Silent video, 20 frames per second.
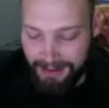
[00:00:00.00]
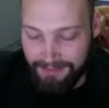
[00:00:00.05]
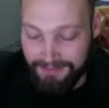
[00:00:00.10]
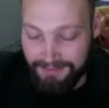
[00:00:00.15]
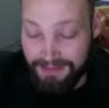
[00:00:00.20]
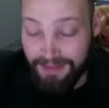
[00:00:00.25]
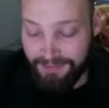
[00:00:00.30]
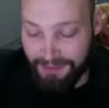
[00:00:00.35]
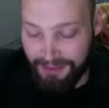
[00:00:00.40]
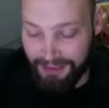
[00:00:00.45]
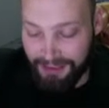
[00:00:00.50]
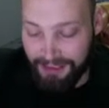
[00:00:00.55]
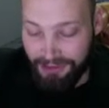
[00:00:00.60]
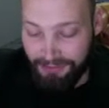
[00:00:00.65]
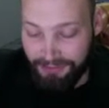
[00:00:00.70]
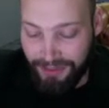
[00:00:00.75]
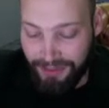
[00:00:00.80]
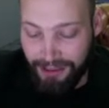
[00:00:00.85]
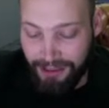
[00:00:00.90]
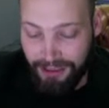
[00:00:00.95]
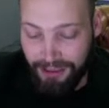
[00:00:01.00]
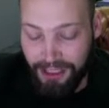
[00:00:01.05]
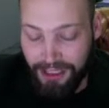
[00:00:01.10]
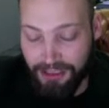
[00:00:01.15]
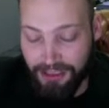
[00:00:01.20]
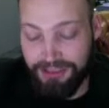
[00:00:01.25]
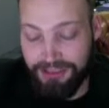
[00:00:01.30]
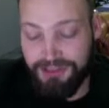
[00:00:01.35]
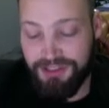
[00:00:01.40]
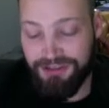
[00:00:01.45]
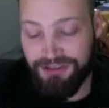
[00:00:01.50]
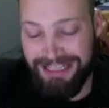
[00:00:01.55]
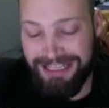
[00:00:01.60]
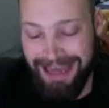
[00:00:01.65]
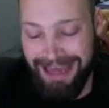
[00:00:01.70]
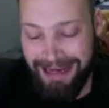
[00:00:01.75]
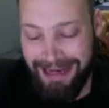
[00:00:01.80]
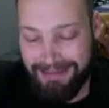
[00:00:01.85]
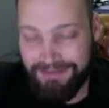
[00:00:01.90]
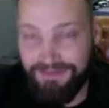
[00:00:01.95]
Definitely a rare color. So
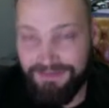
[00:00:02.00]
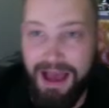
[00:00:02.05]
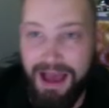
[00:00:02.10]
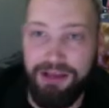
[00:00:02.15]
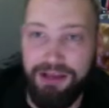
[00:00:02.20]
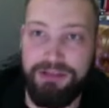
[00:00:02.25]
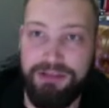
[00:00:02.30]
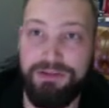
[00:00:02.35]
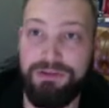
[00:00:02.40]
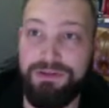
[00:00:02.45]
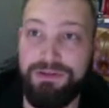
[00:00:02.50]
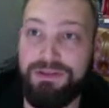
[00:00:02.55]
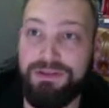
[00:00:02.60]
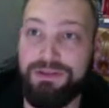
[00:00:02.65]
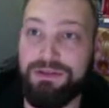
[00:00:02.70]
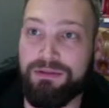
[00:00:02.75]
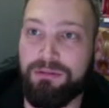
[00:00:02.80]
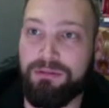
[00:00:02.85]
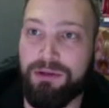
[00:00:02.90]
today's values,